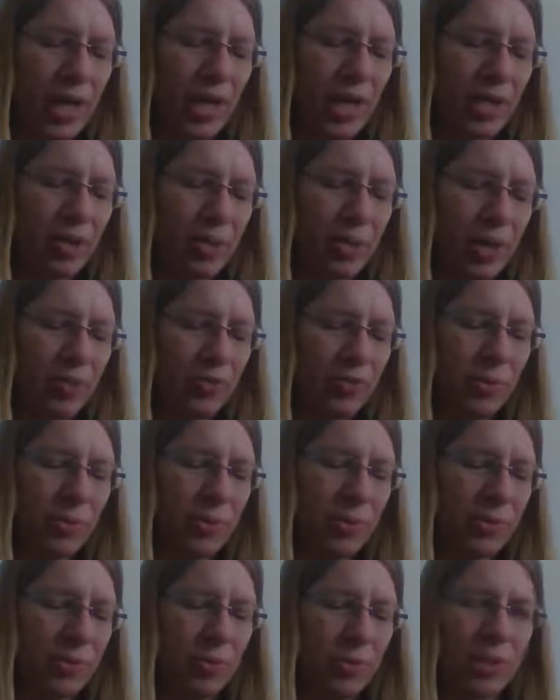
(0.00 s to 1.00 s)
just went from
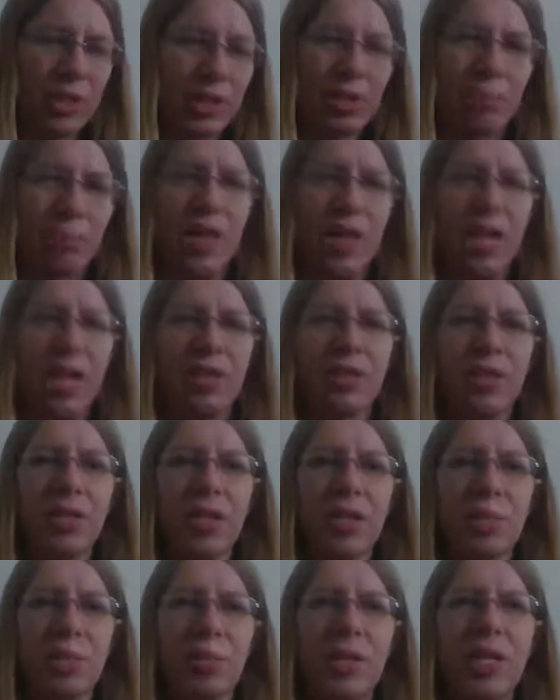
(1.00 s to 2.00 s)
this really bad,
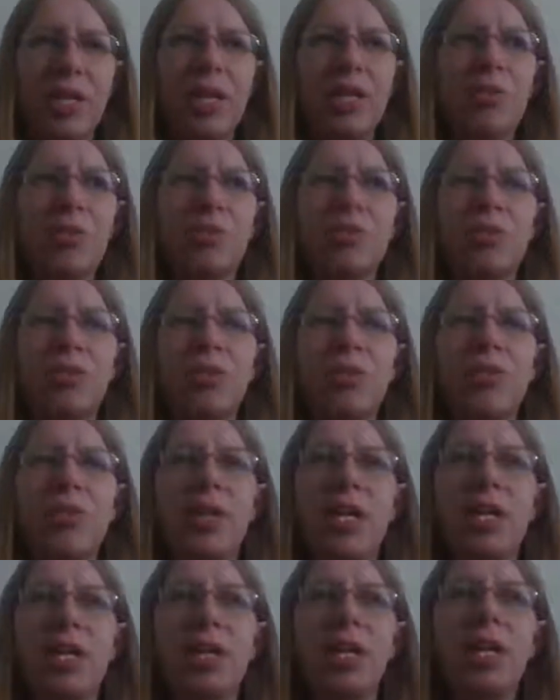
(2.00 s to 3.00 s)
dark place to
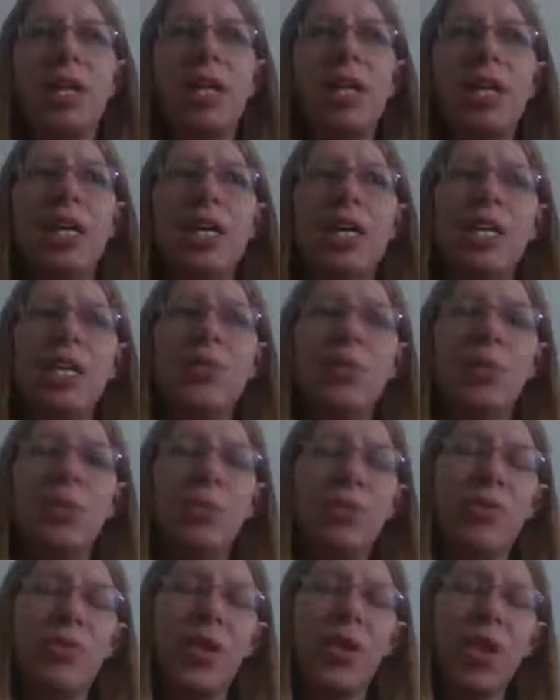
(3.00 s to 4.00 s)
like, even
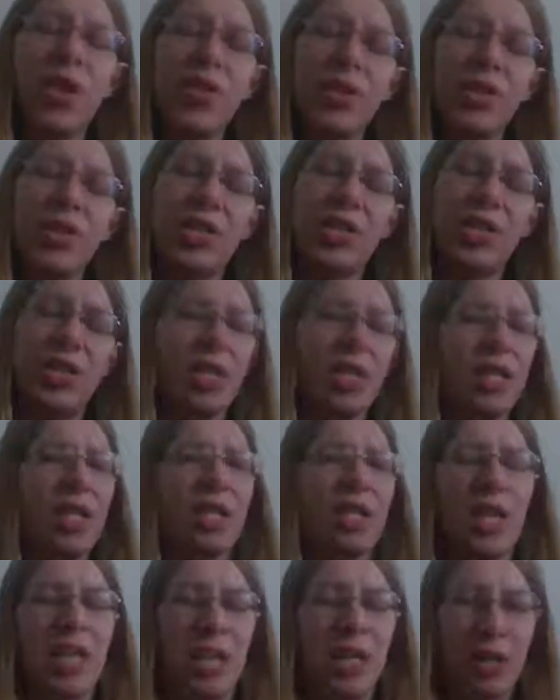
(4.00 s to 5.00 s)
with all this shit
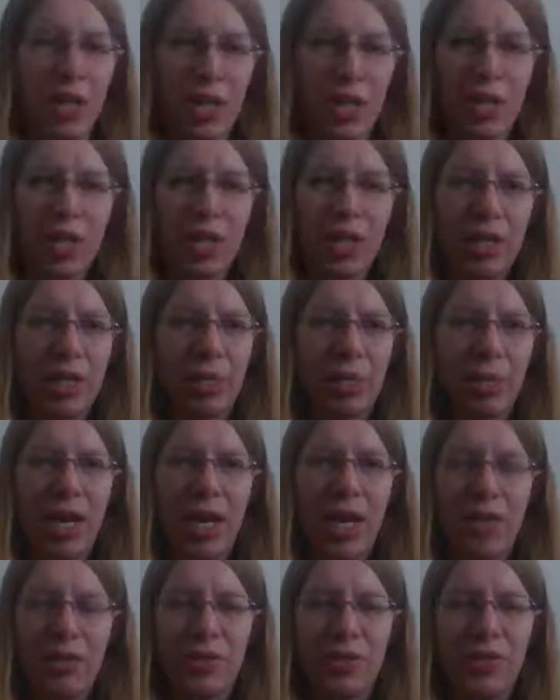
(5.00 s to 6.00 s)
that's gone on in the
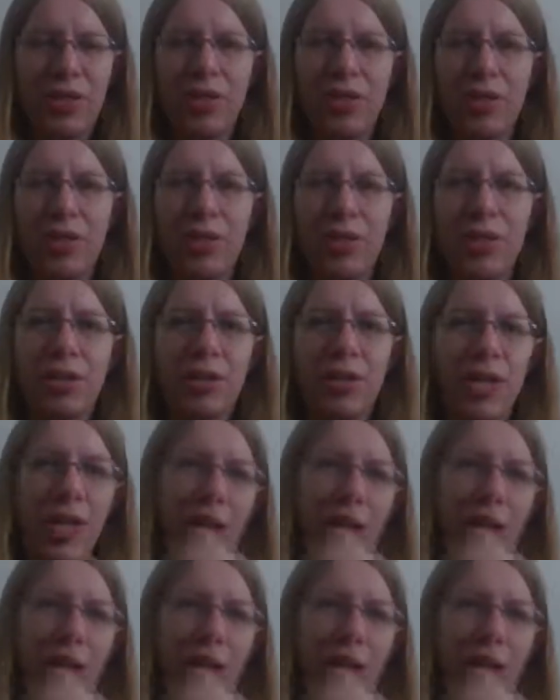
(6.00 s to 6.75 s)
past year and a